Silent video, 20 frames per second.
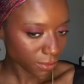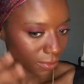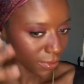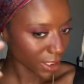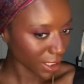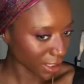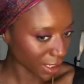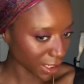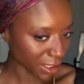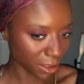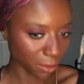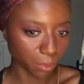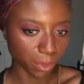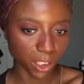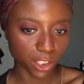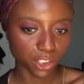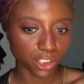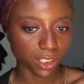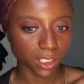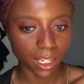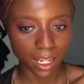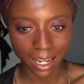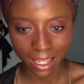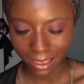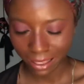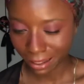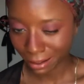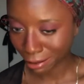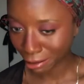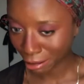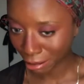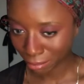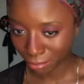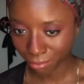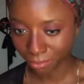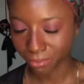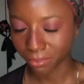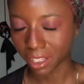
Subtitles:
like the blush and the highlighter, they